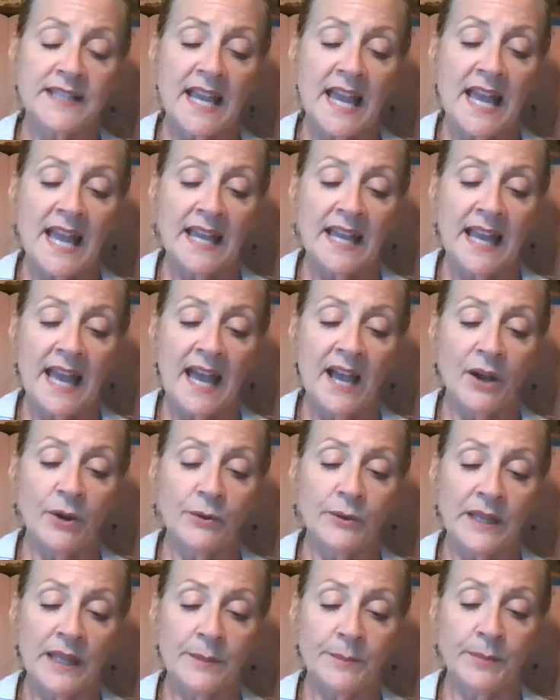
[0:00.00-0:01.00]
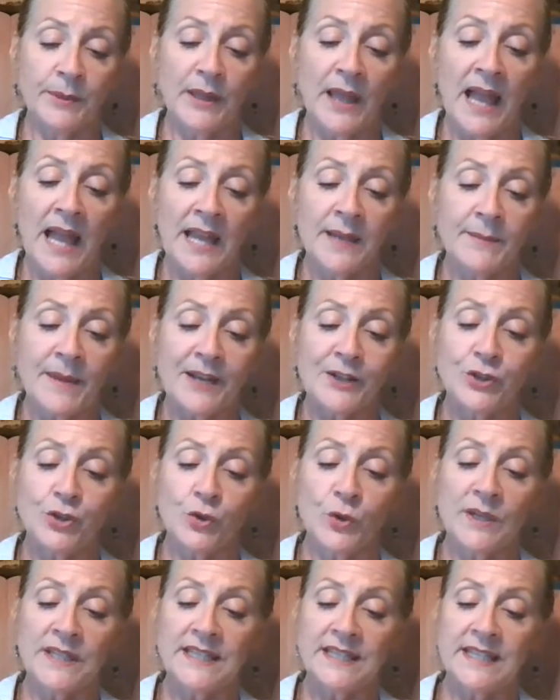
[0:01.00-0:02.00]
to hang out and ply my
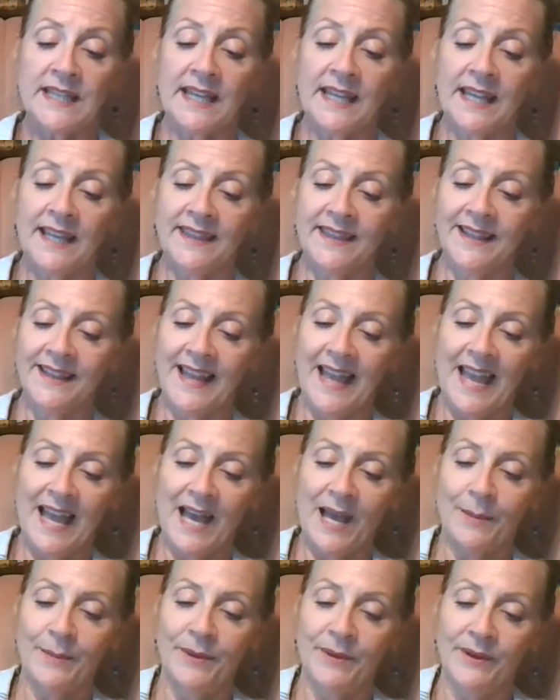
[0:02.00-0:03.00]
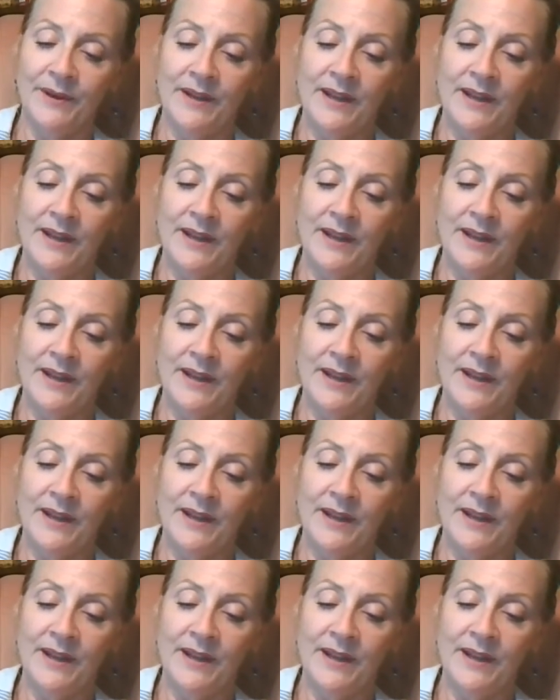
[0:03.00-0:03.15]
joystick in the lab.